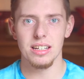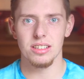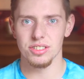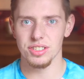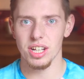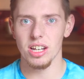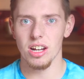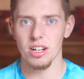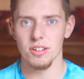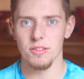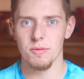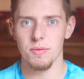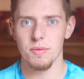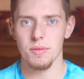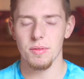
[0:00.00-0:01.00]
There's a lot
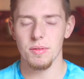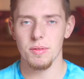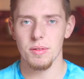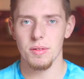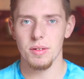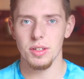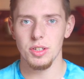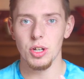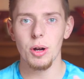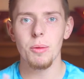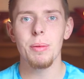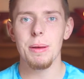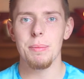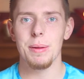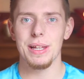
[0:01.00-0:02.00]
of young
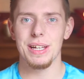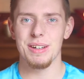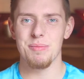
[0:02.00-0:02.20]
people that